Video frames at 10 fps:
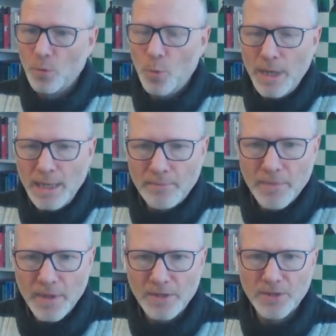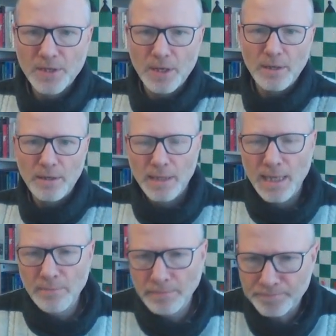winning this
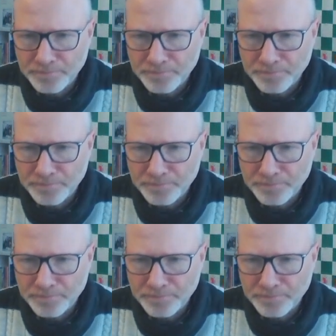game.